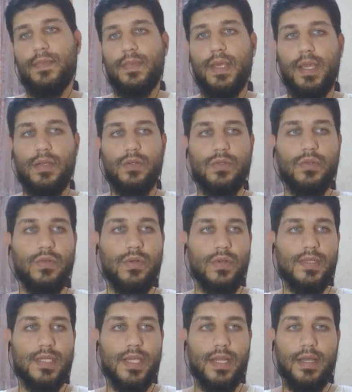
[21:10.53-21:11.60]
And Google
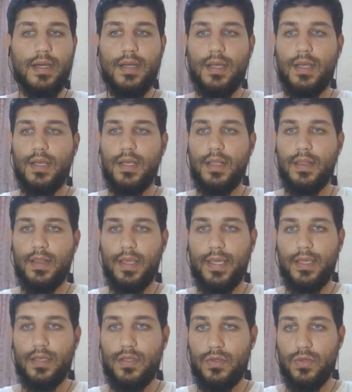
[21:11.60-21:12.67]
is gonna
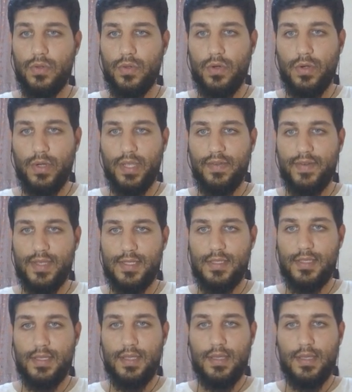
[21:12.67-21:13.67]
link to or give us